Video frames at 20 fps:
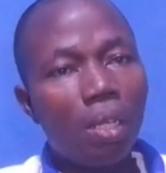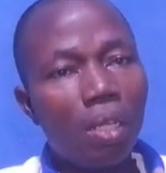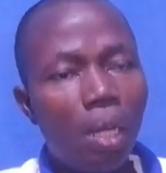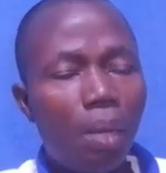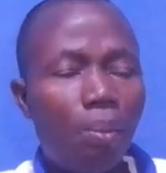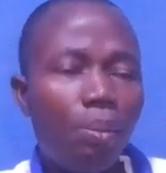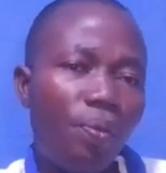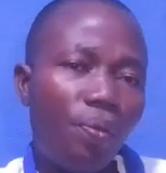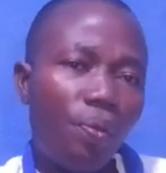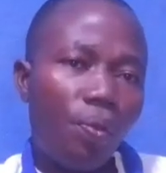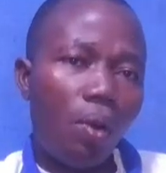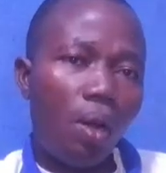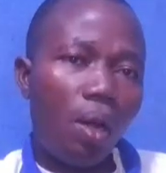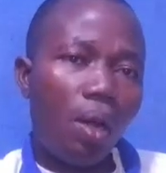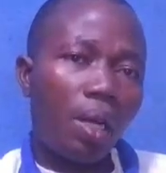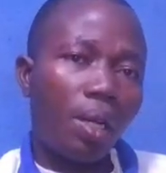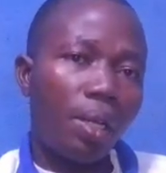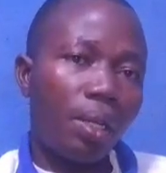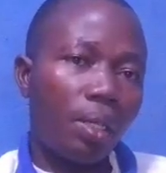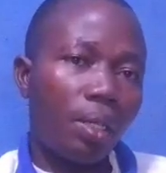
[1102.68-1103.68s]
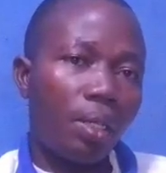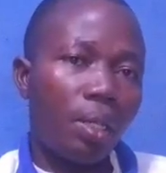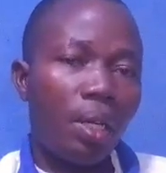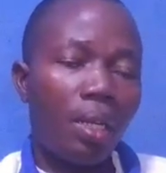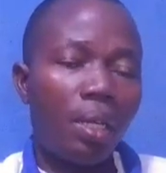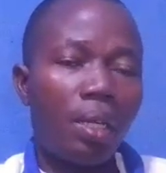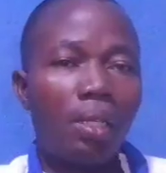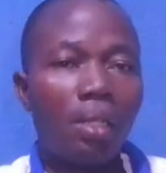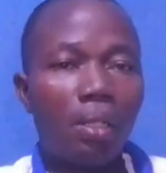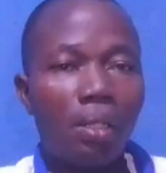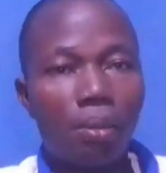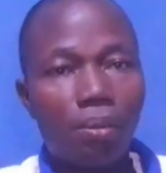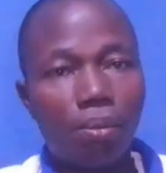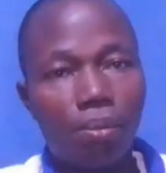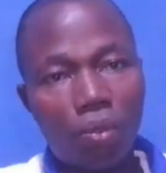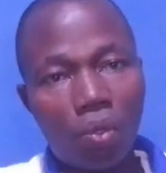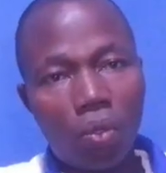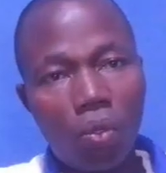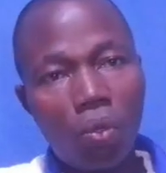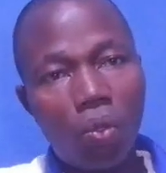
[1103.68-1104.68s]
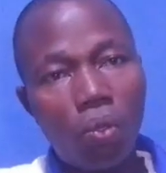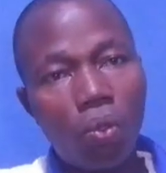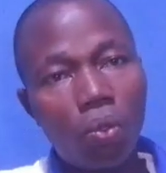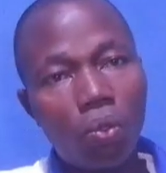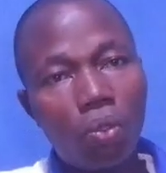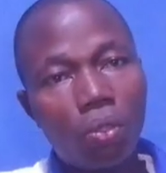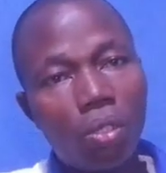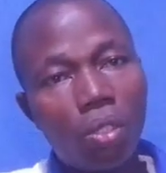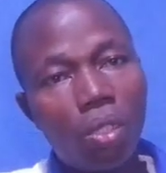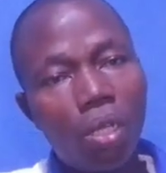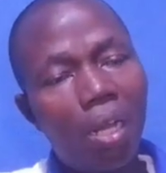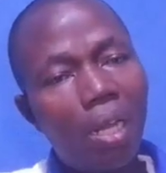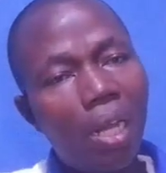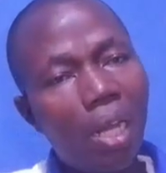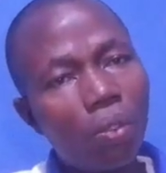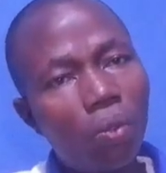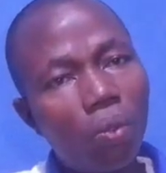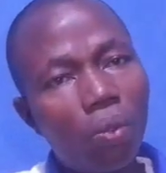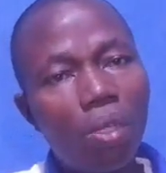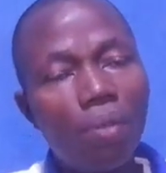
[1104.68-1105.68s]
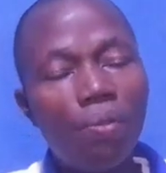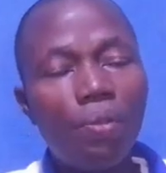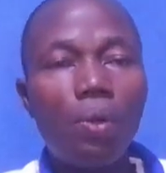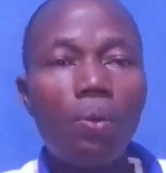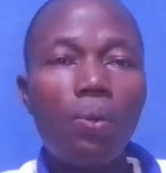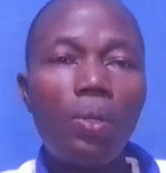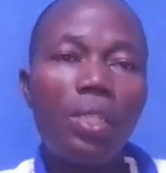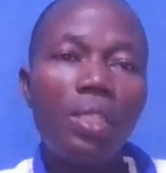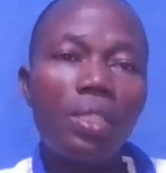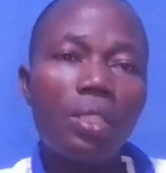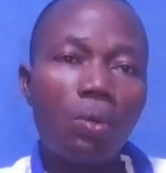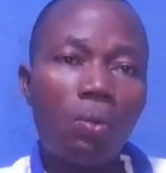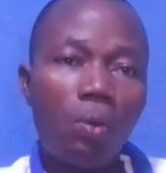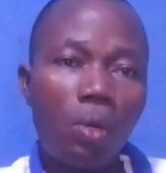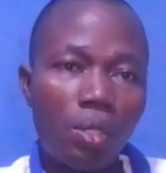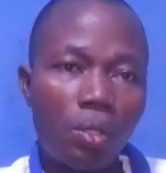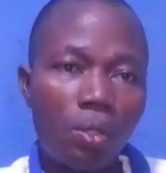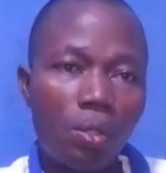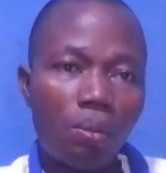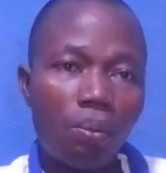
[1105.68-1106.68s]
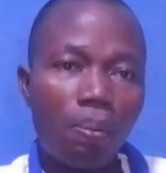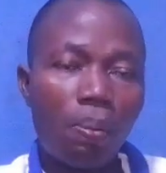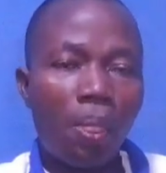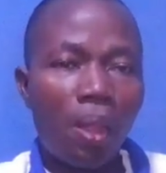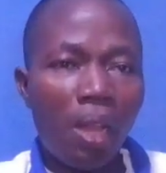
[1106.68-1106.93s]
Now, before I conclude, I'd like to leave you with this question.